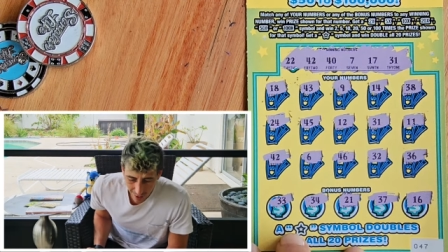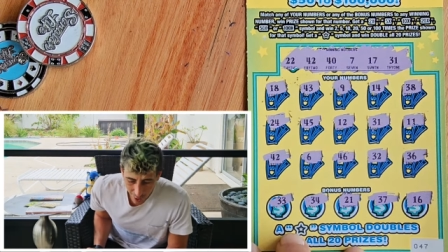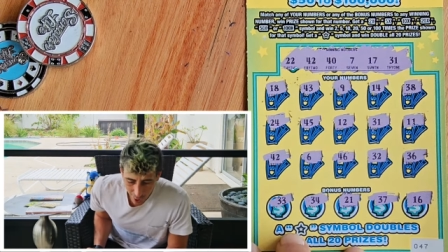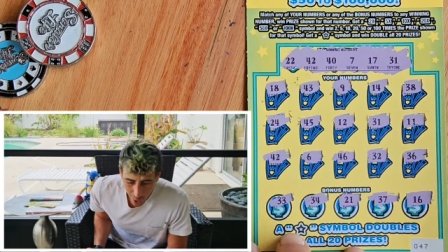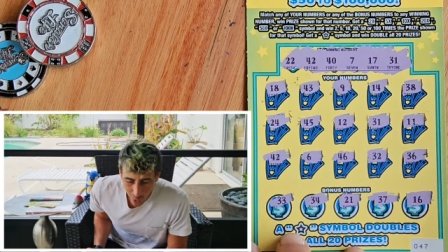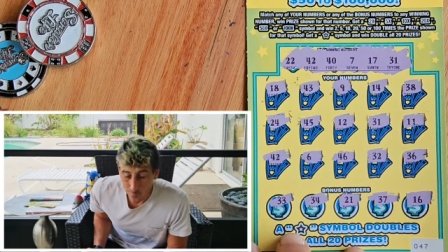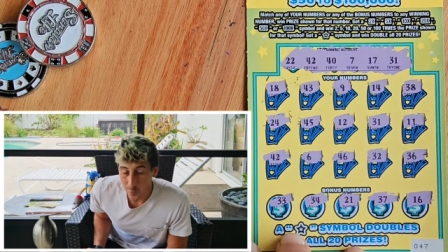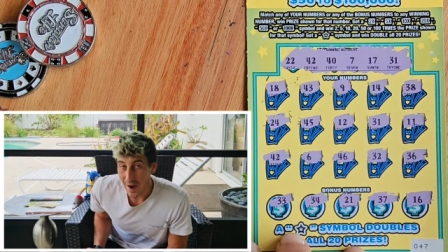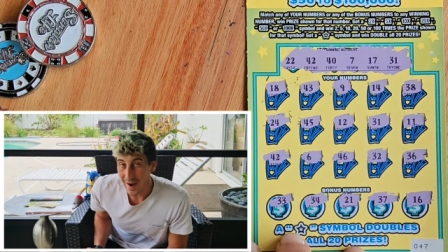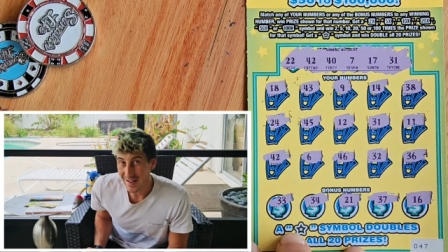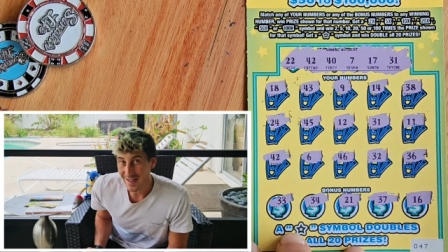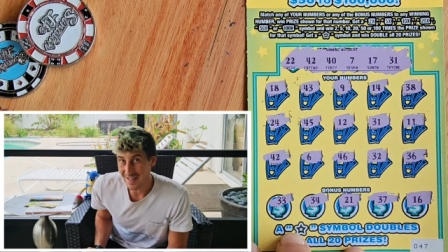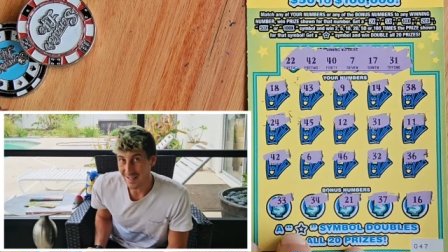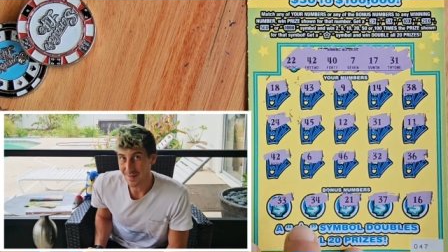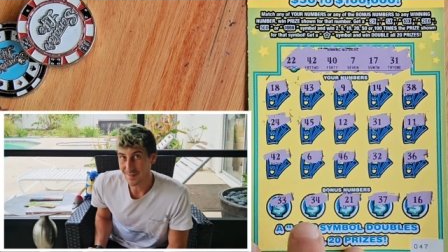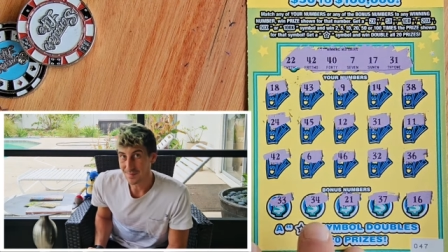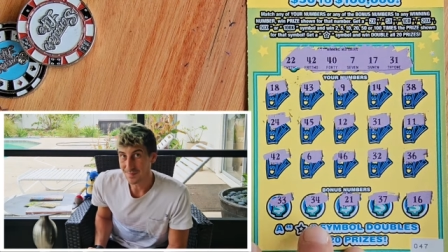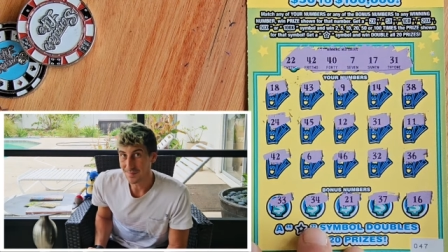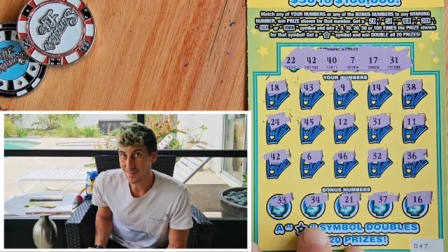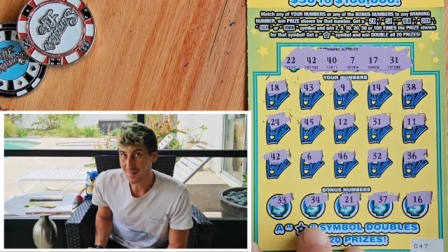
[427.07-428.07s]
Alrighty,
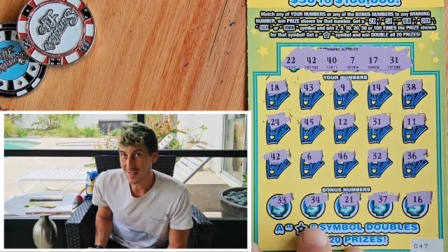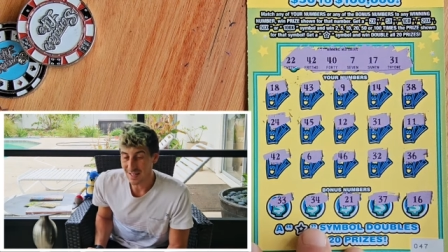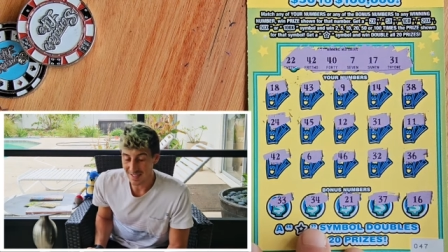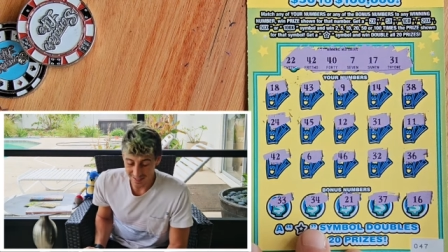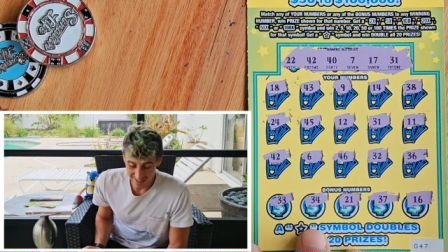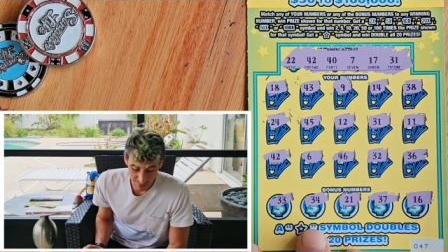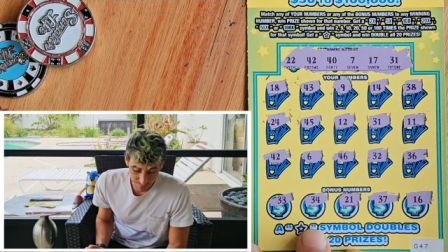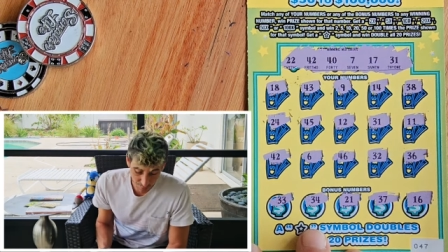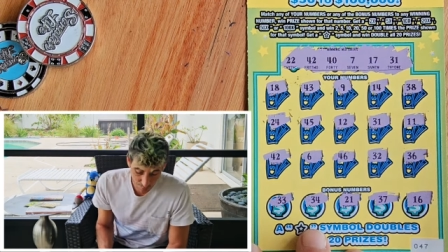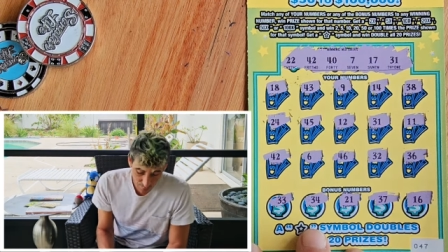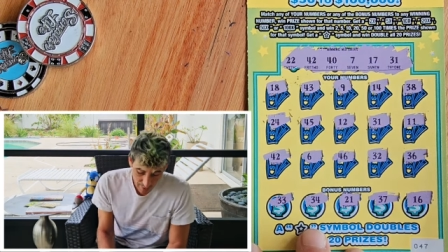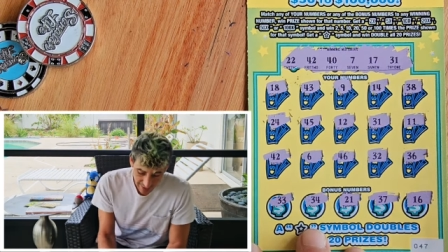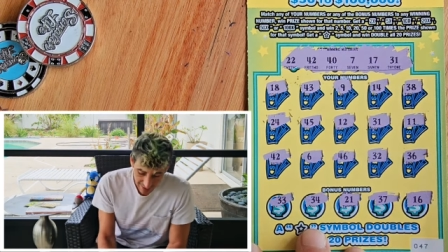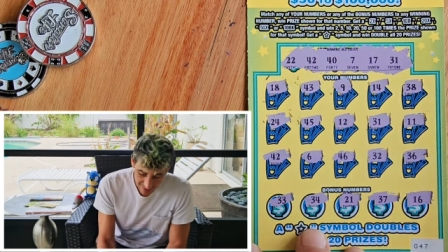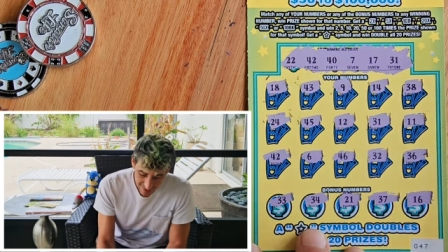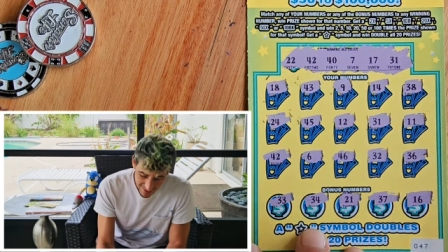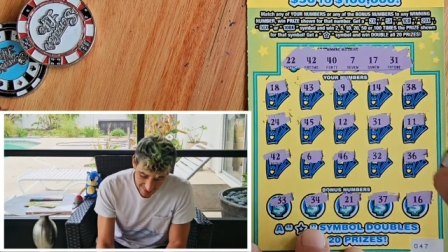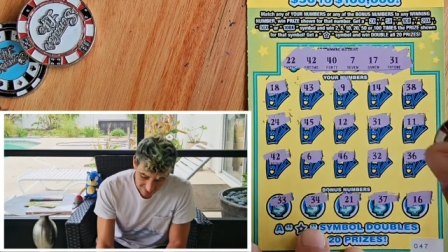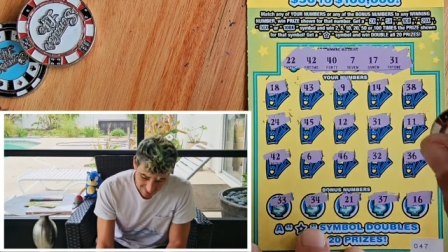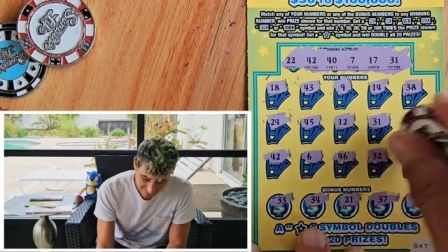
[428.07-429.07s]
let's see what we
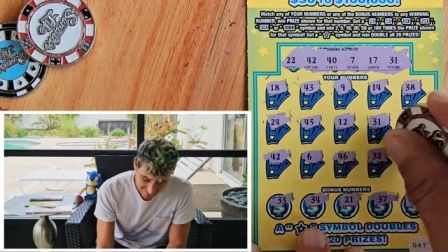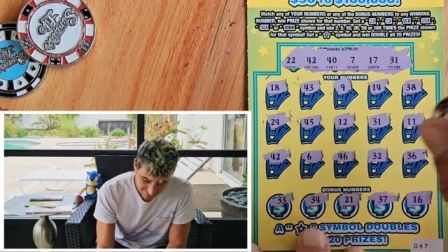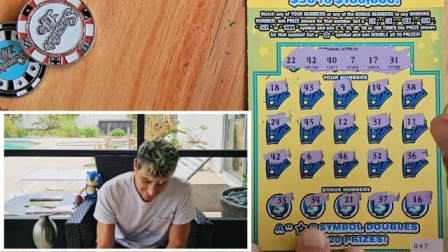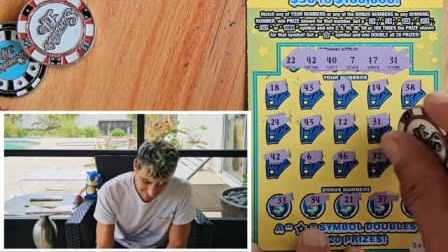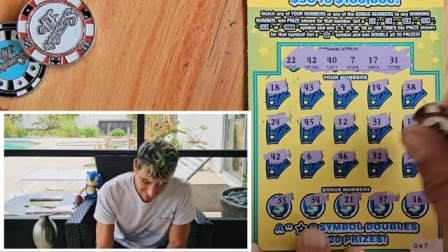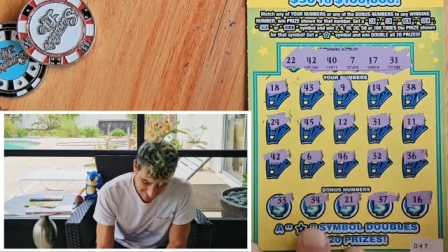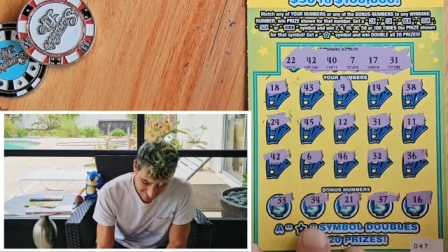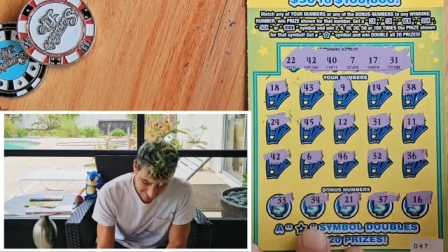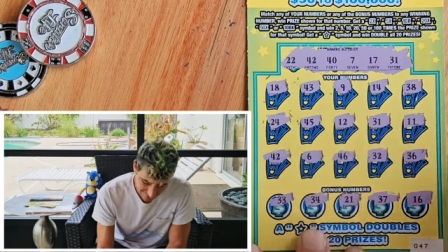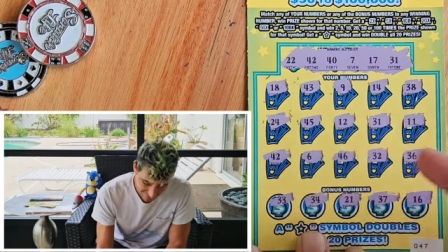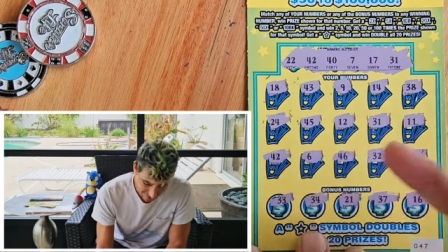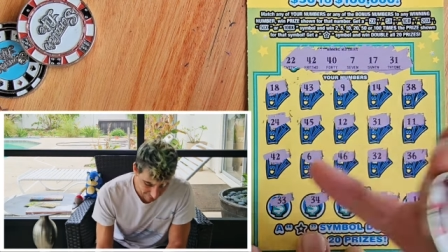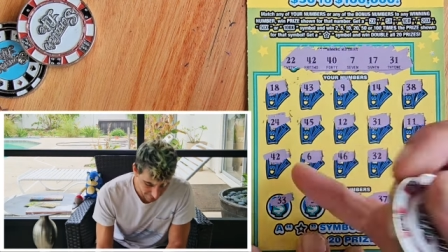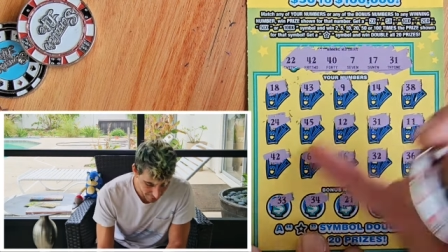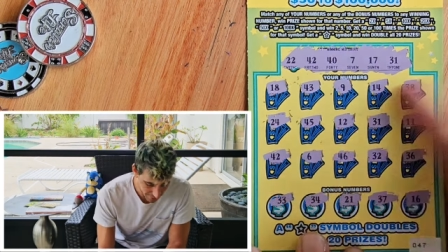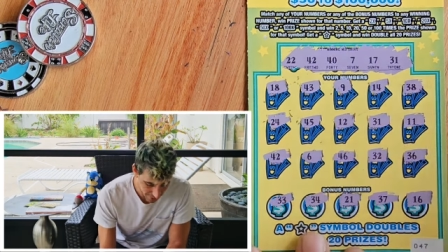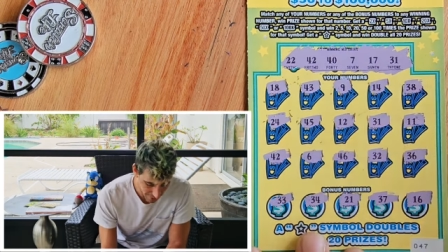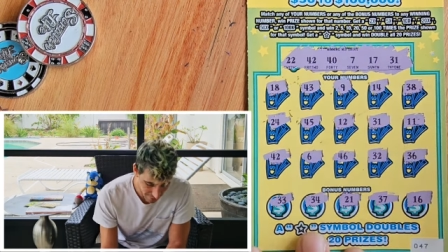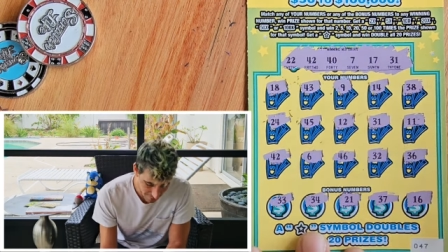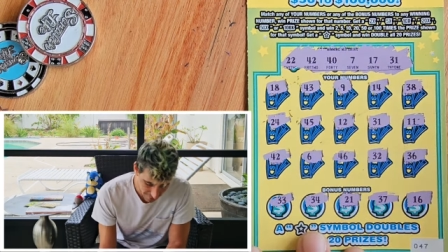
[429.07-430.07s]
got. Never
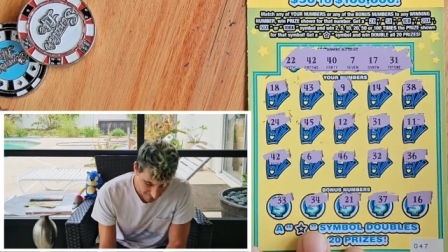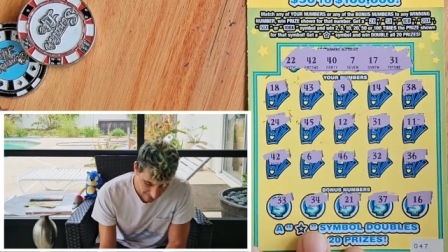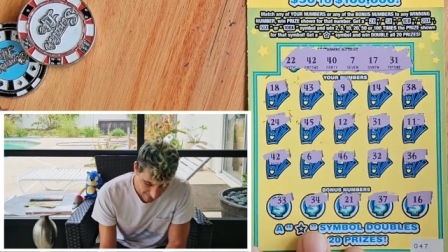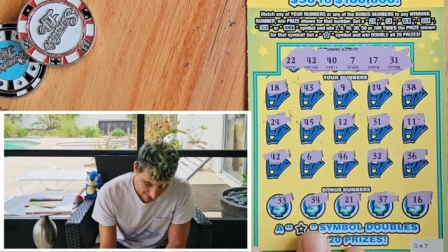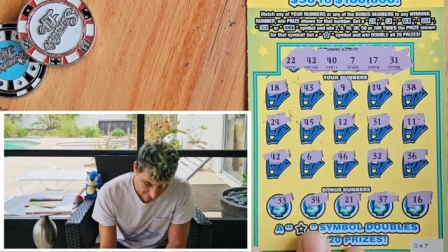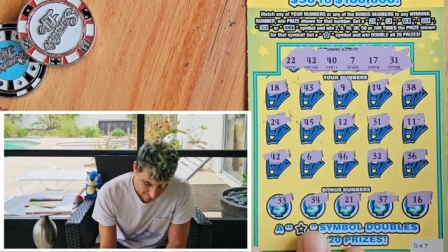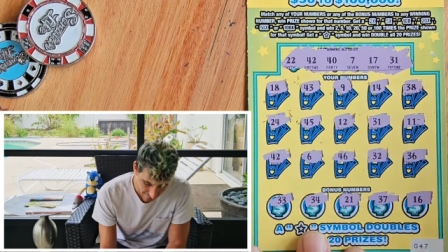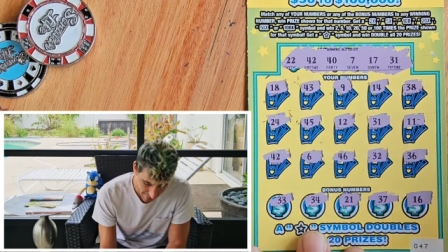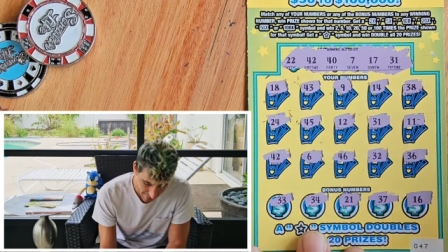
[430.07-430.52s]
know, never